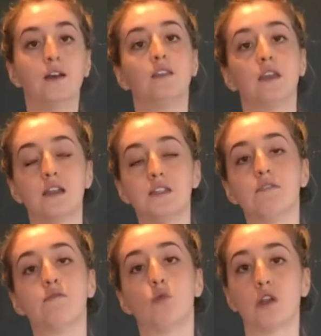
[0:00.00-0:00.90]
The idea
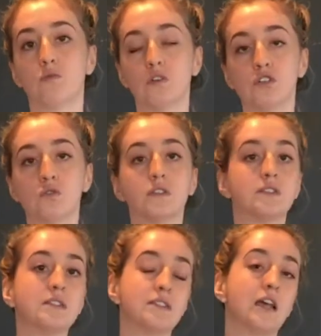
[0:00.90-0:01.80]
of a morning ritual is
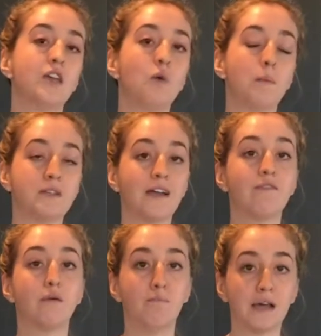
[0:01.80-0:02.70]
to set you up to
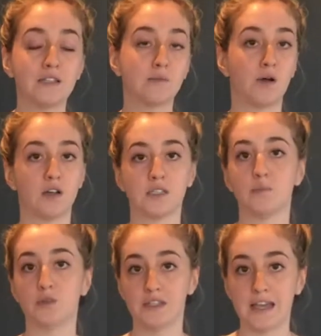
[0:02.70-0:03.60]
have the best
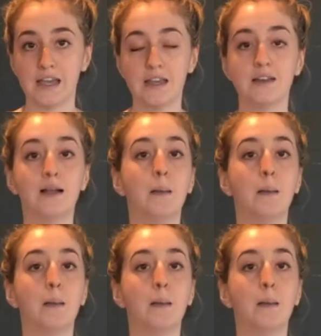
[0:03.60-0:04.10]
possible day,